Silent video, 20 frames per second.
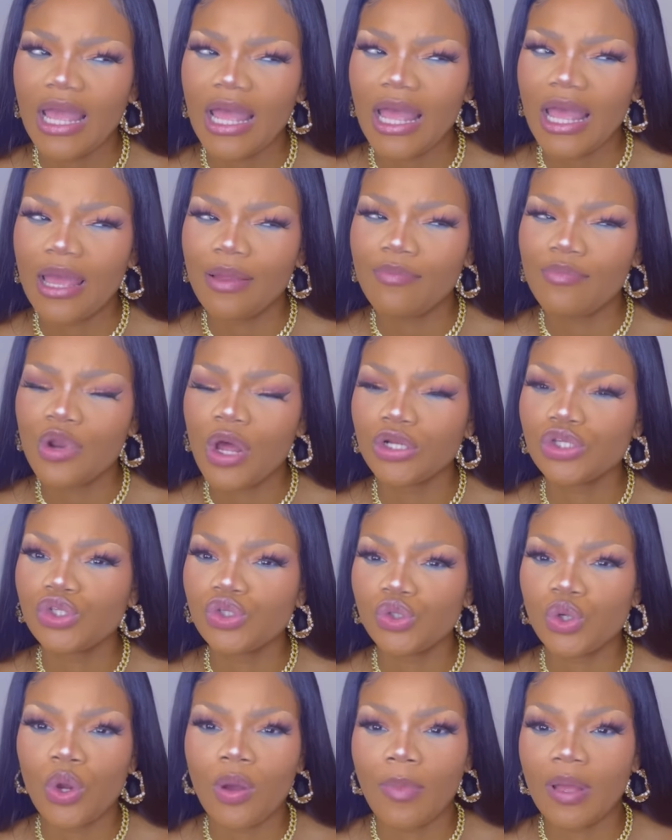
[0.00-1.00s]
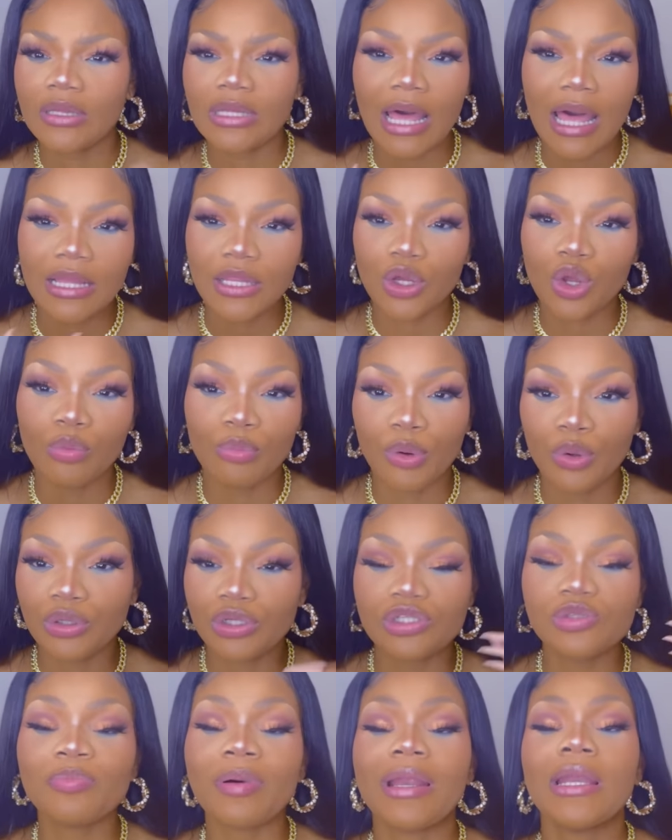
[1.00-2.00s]
I'm not sure about the other
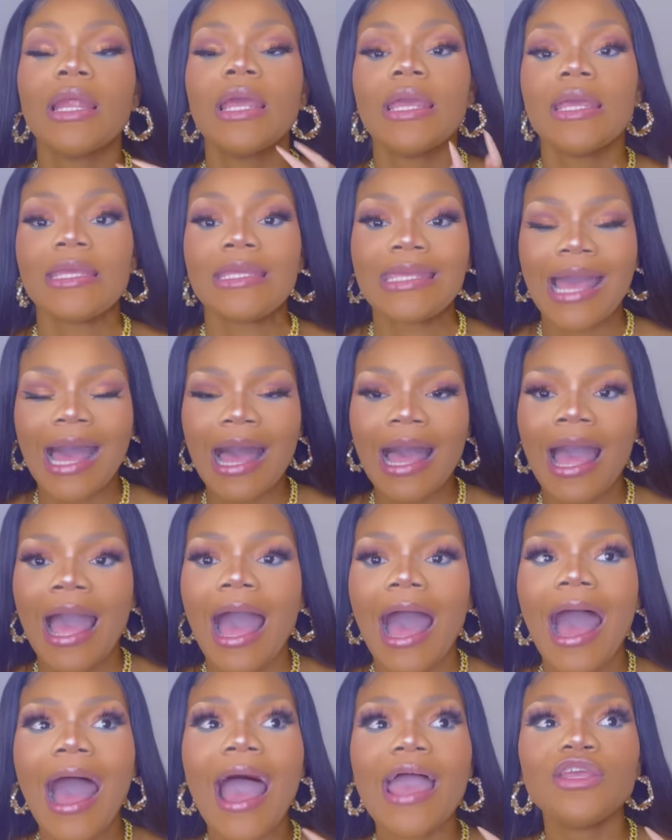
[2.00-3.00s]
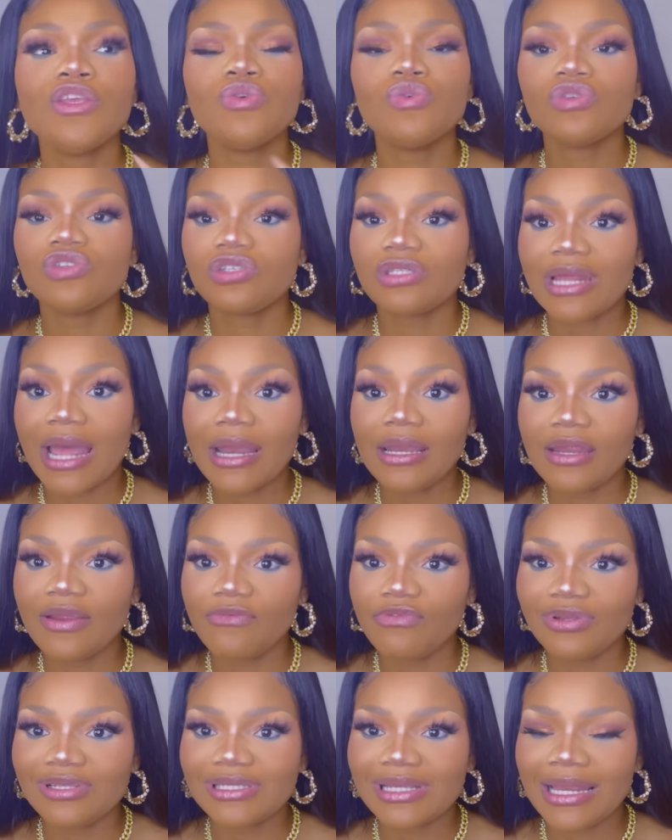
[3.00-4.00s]
components, but yeah. I use that
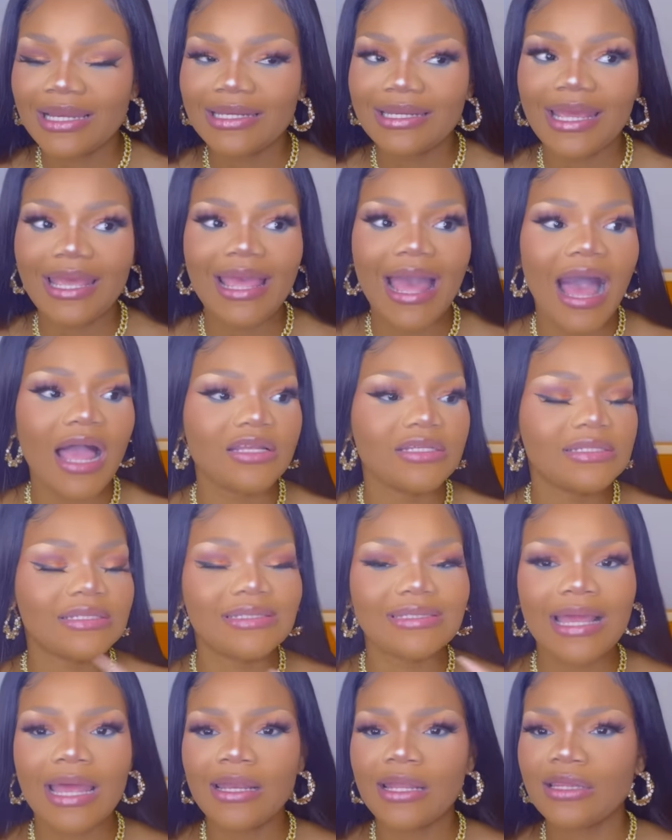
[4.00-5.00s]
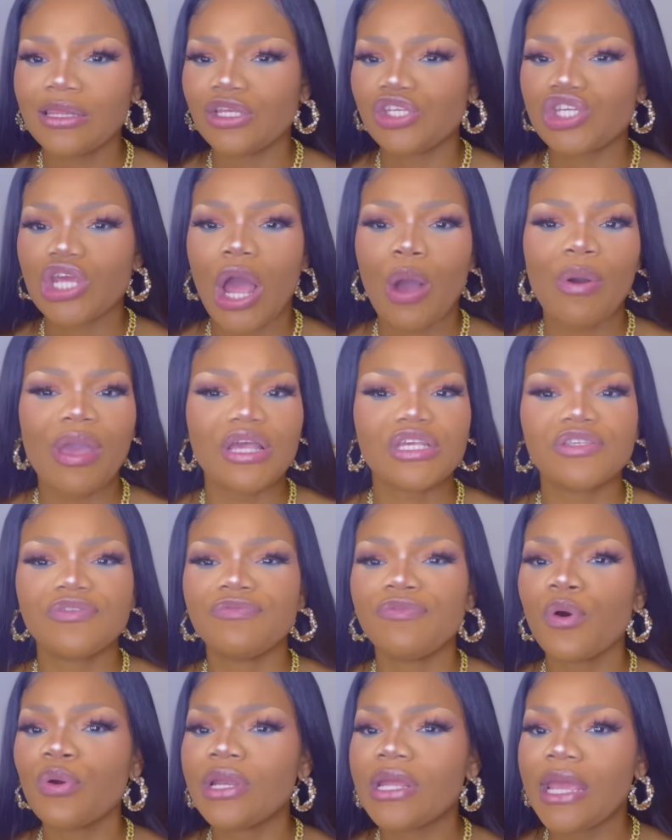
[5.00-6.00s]
every Sunday. I just stand in the shower,
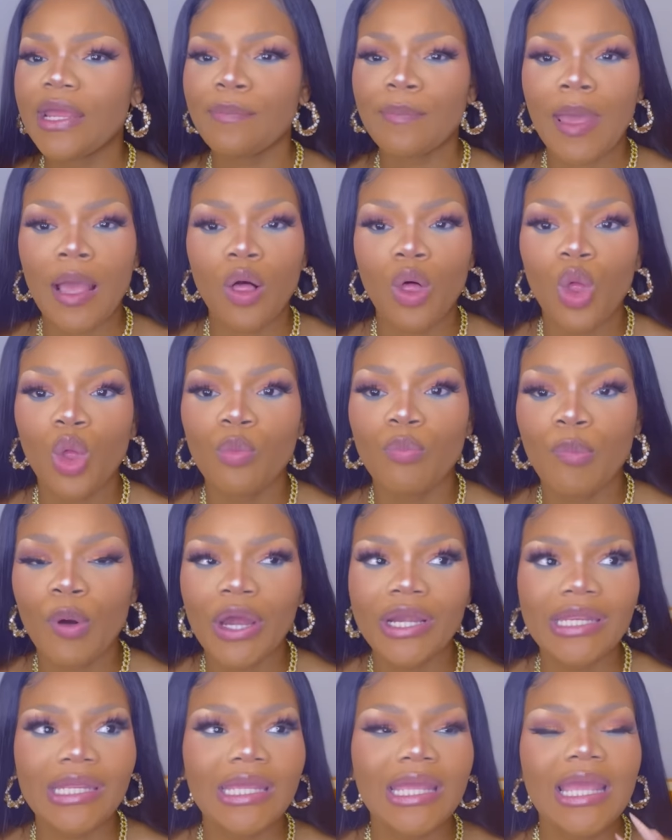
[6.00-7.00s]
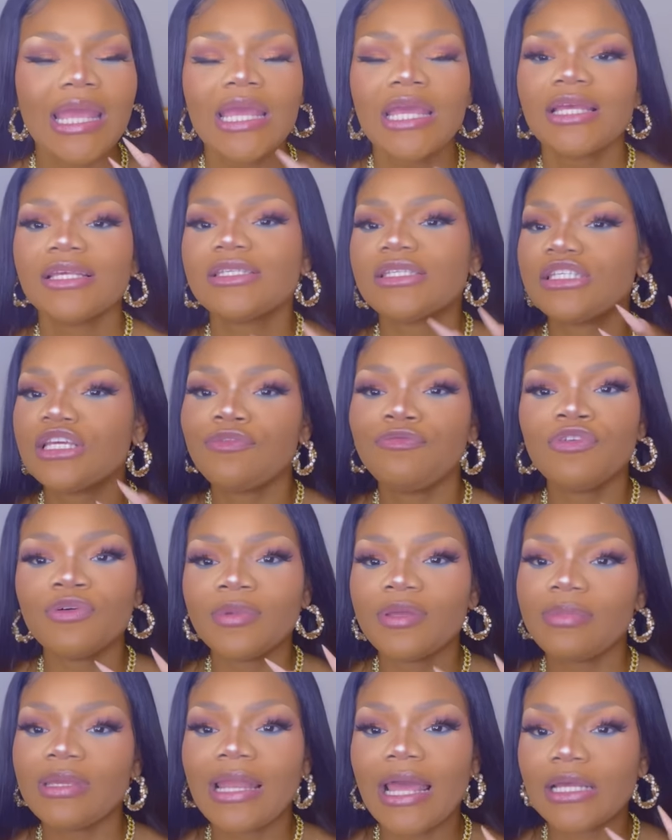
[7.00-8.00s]
exfoliate my whole body, sit for
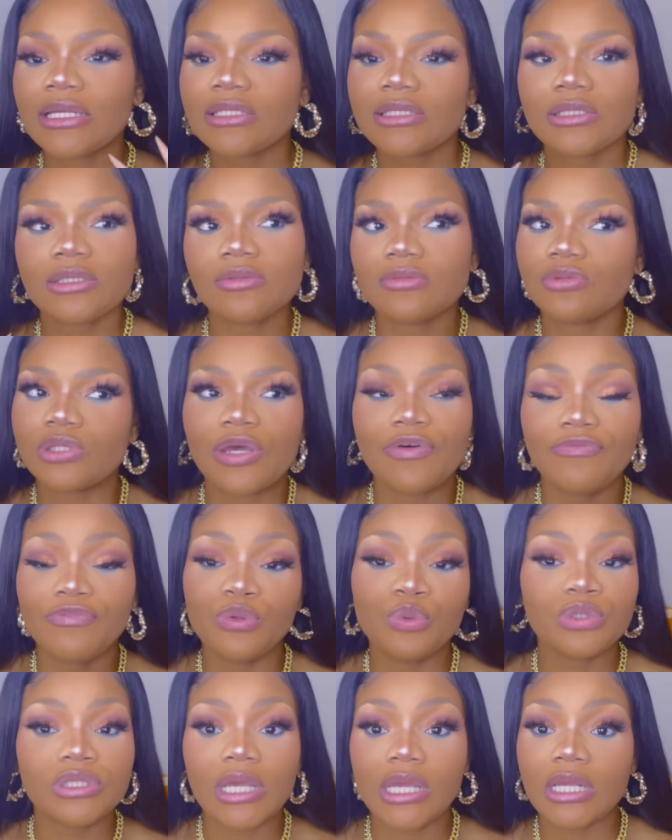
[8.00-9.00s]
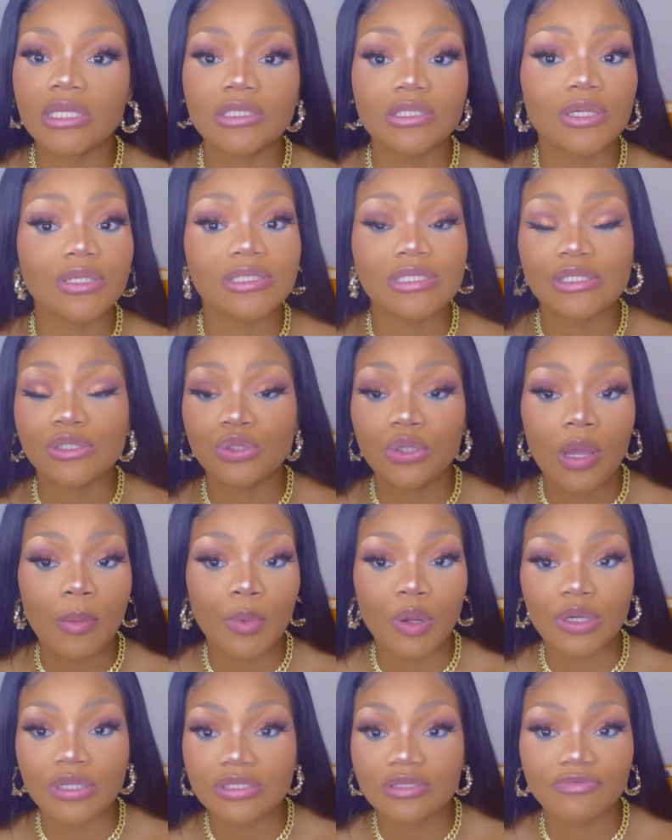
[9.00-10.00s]
maybe like a few seconds, because there's no way I'm
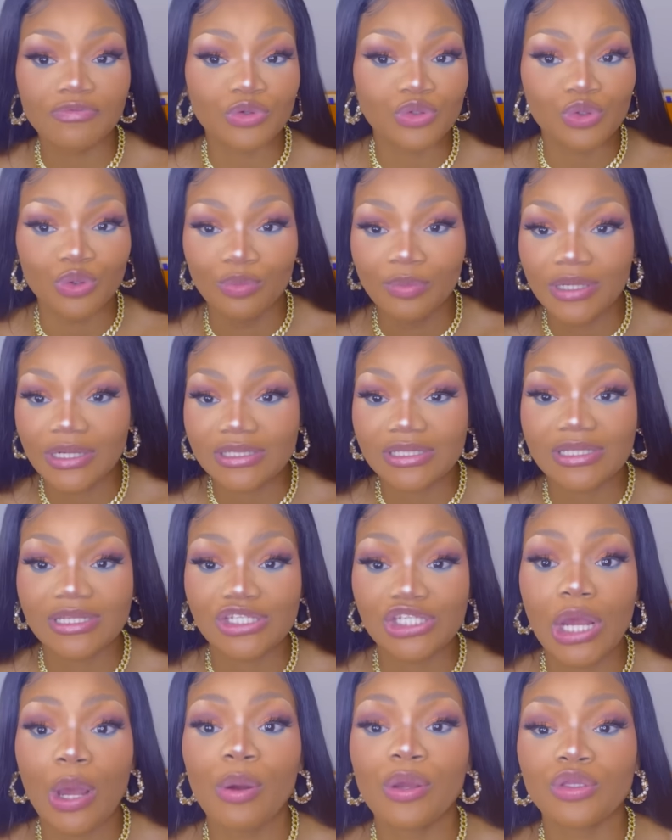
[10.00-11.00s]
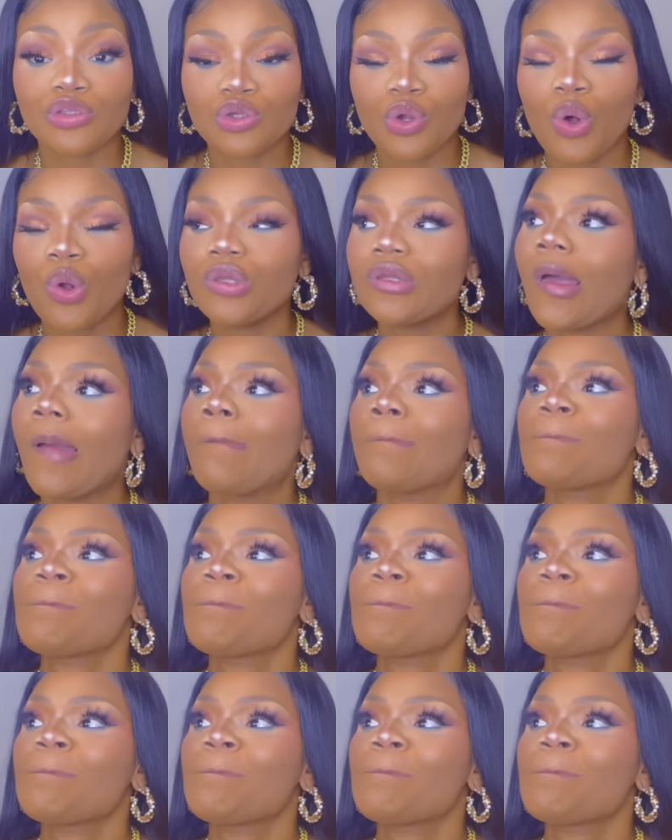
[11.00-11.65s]
going to sit for 2 minutes in the shower. It's cold.